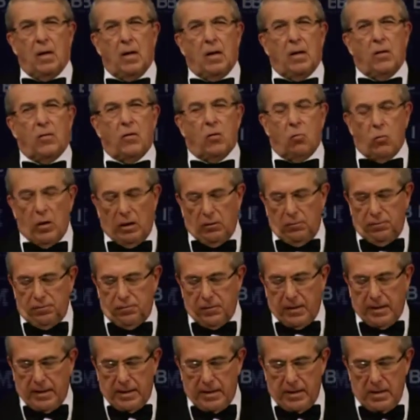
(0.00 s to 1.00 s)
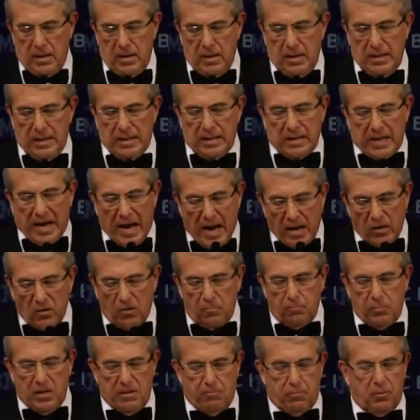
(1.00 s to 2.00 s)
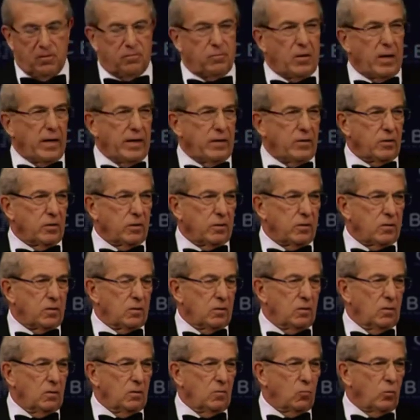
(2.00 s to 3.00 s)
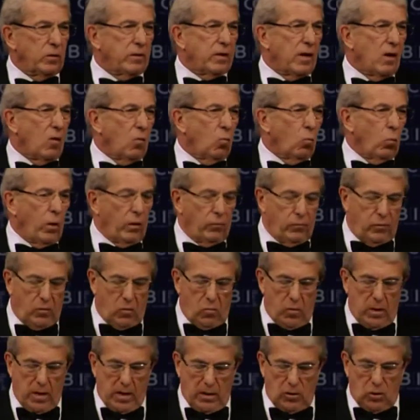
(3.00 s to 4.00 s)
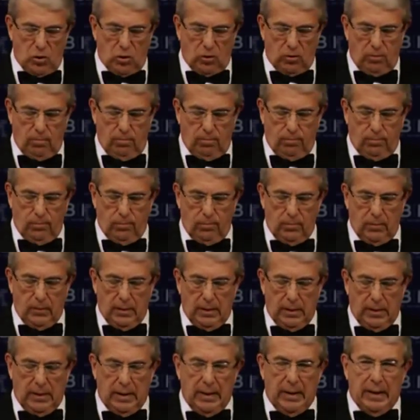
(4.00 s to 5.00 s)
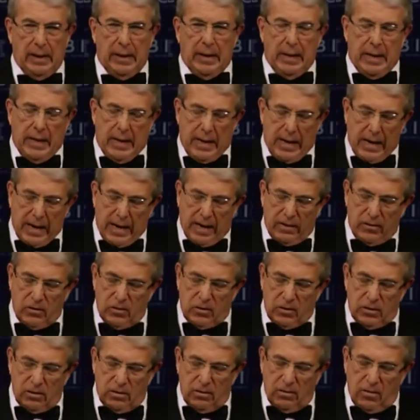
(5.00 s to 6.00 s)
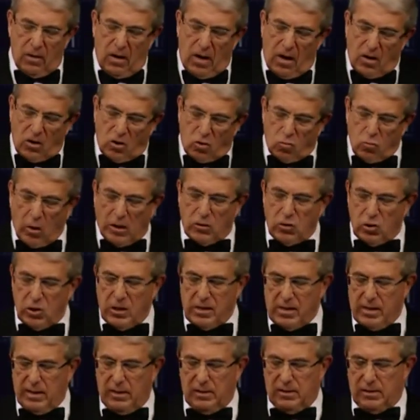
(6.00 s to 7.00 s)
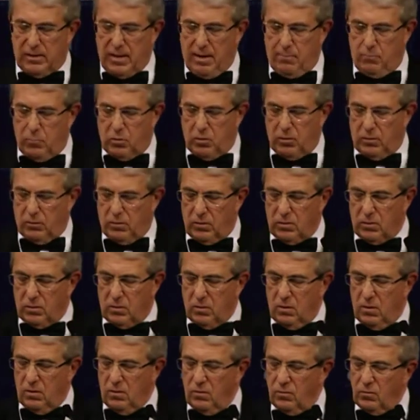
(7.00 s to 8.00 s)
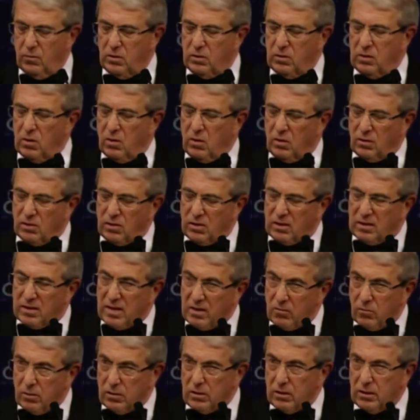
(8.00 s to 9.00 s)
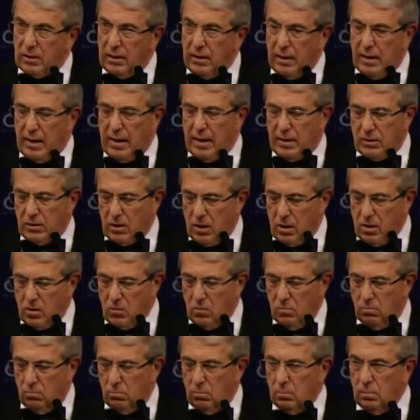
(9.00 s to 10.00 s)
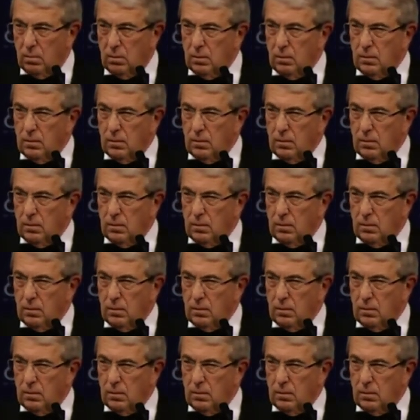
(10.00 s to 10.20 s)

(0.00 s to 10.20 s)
The welfare cannot be provided without wealth creation. And a grudging acceptance that austerity at home